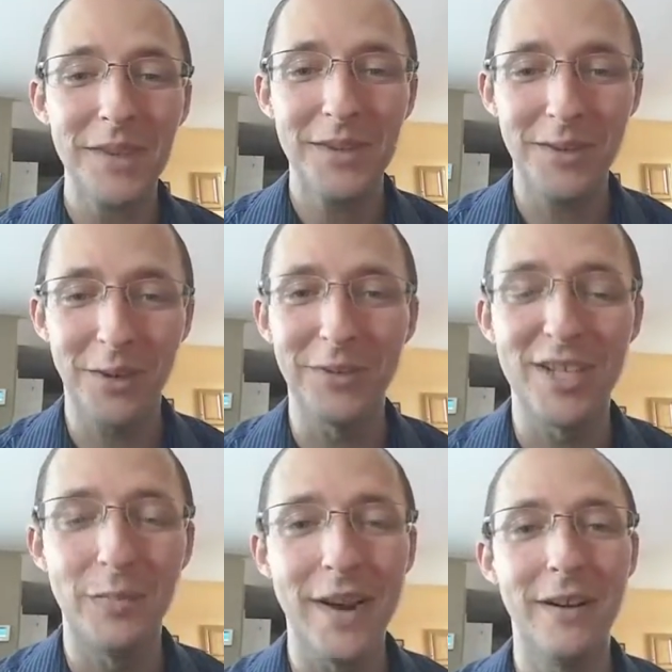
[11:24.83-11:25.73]
So don't
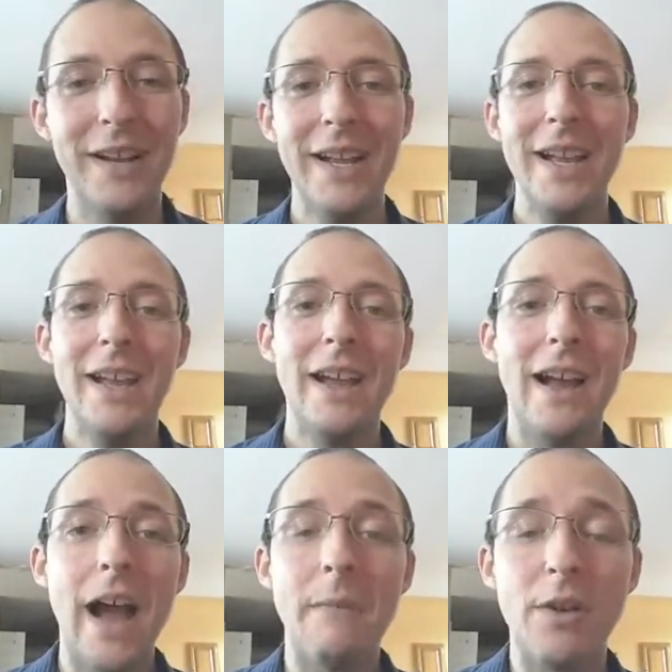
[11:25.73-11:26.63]
despair.
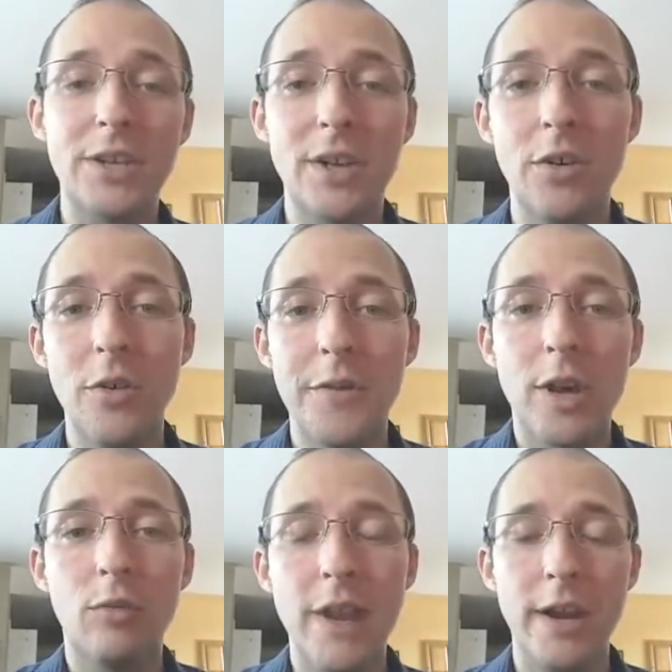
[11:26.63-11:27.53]
I'm also the
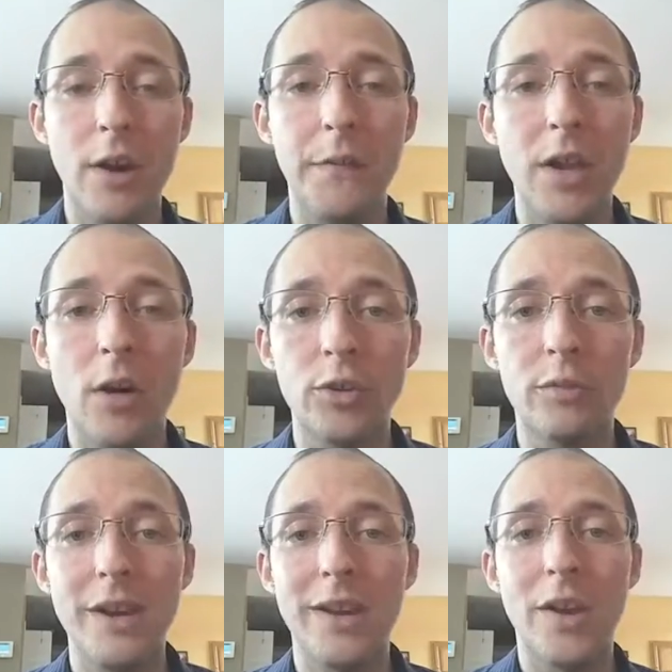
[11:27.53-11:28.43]
creator of the
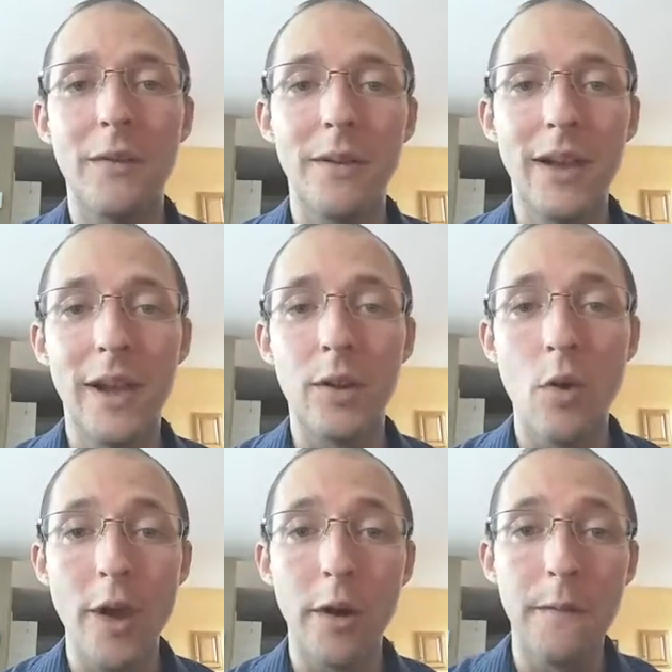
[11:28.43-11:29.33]
Ultimate
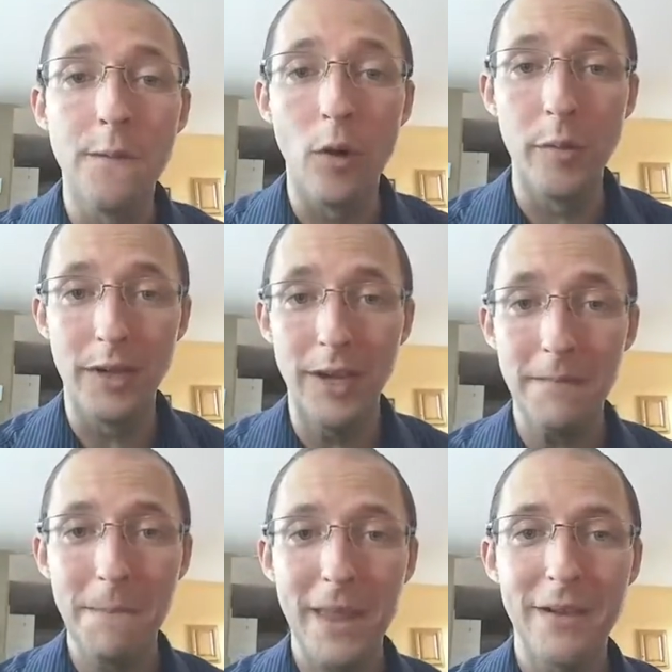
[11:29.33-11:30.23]
Go-Getter
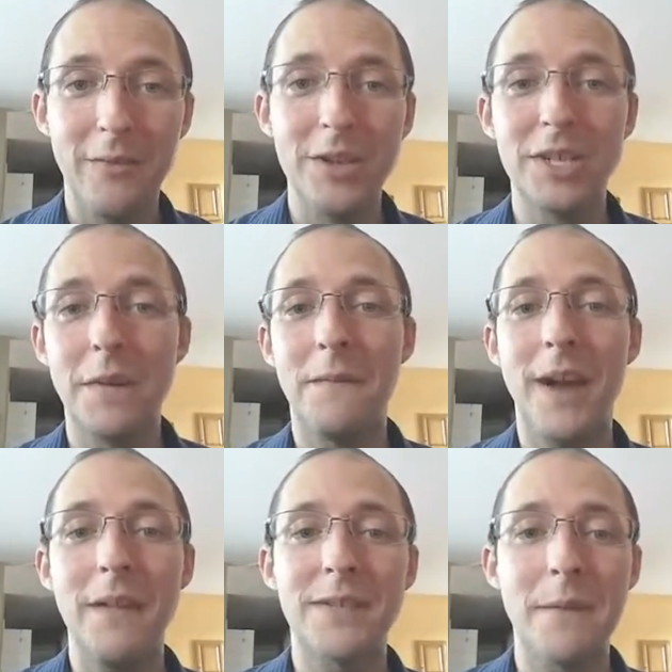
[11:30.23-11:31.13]
Formula, which is a
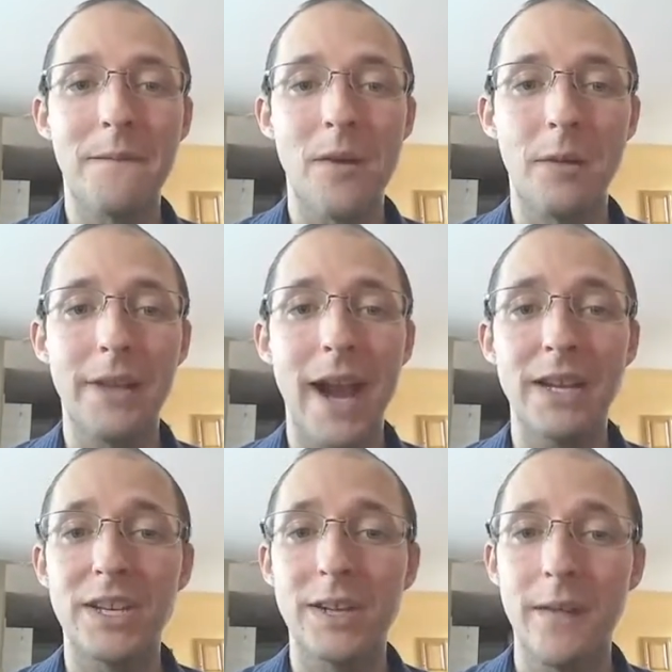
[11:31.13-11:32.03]
5-step formula that I
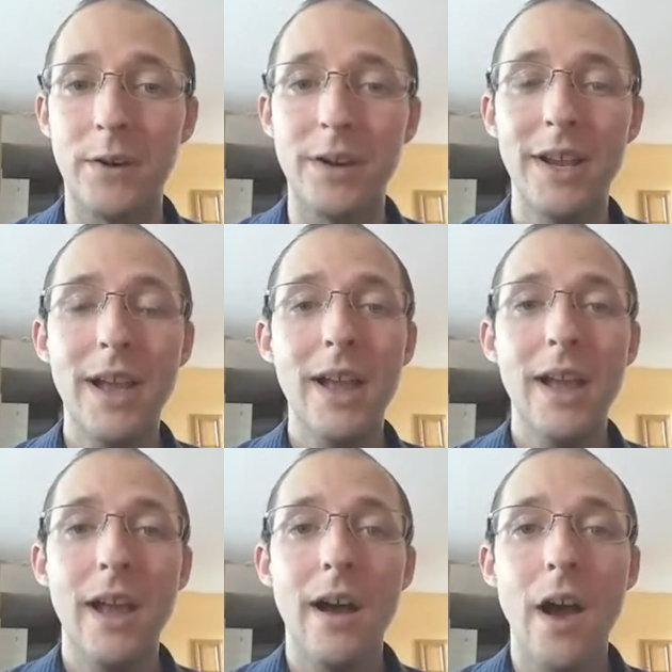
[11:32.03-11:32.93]
discovered
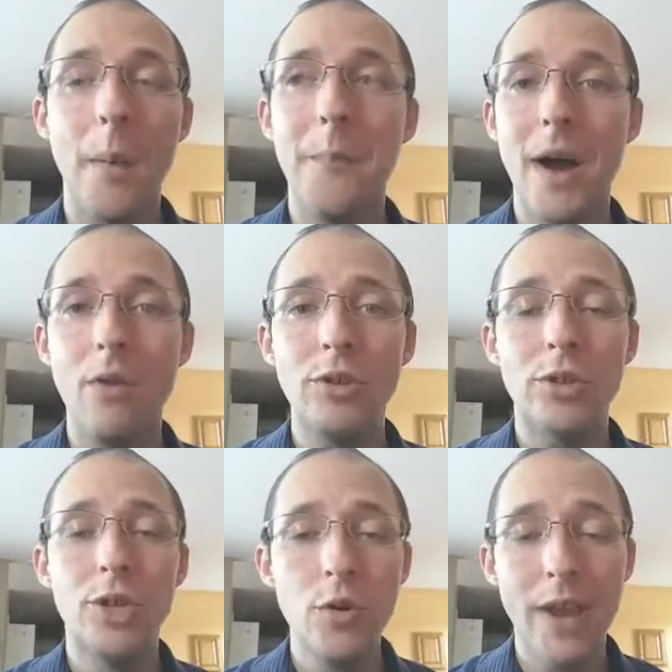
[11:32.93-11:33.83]

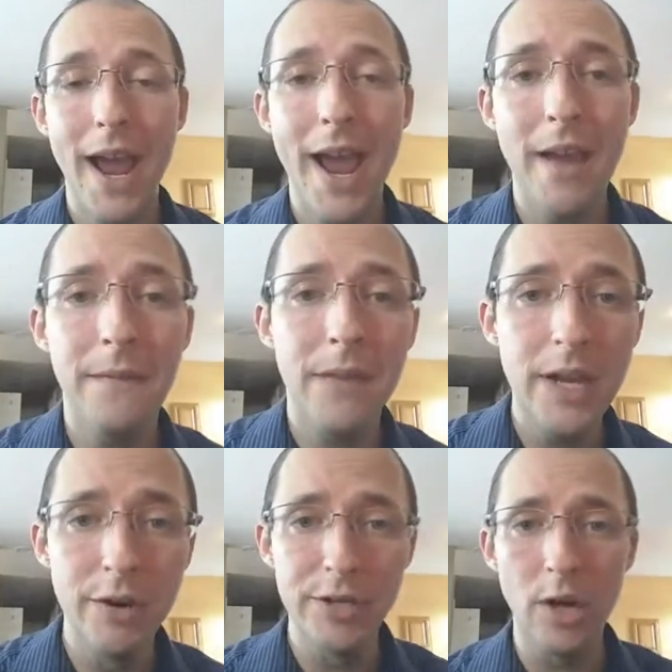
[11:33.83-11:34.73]
about 2.5
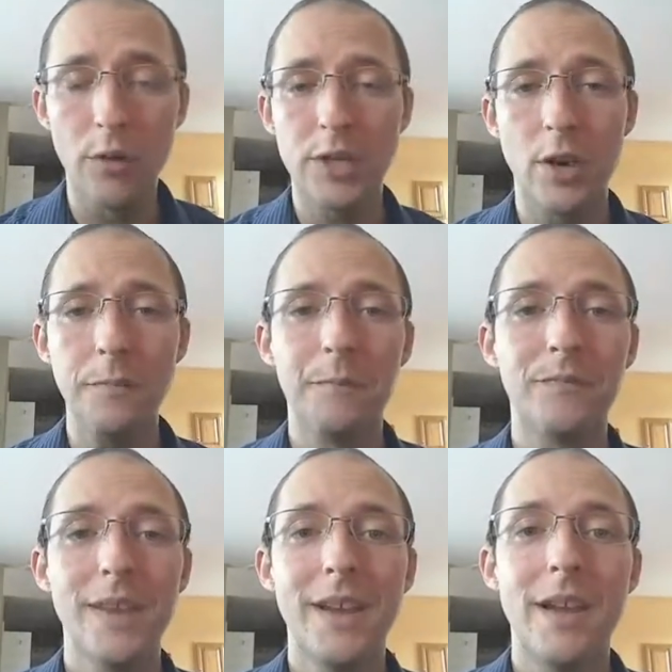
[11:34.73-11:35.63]
years ago or so,
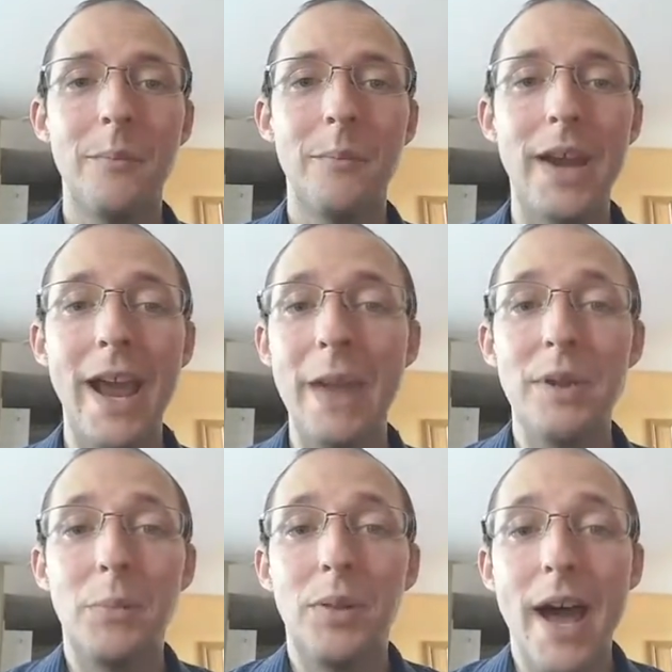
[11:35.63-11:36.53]
but I had
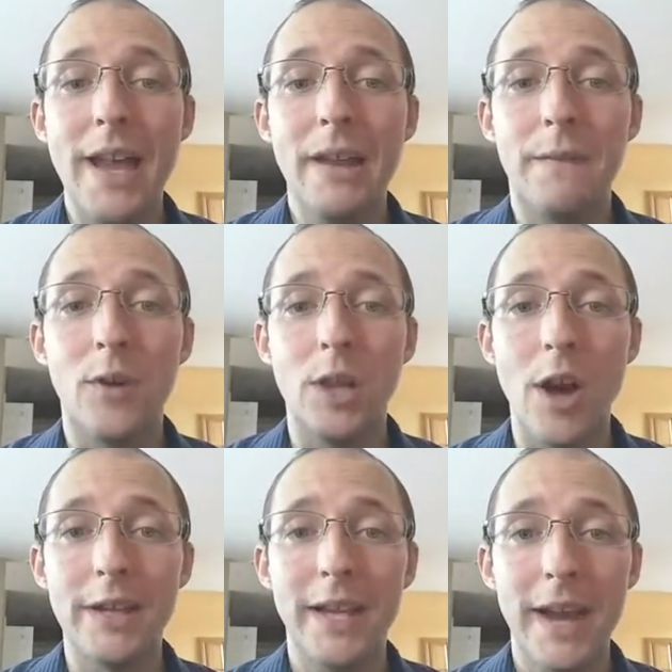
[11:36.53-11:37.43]
been applying it for a
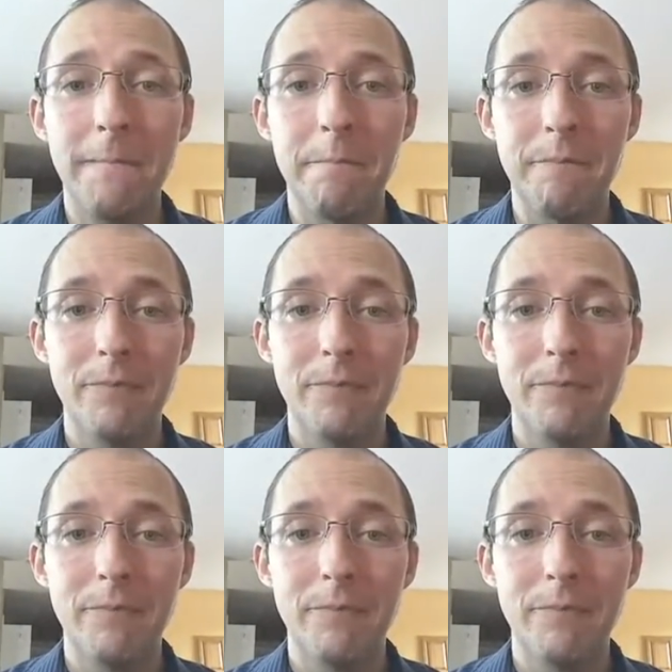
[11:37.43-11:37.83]
long time.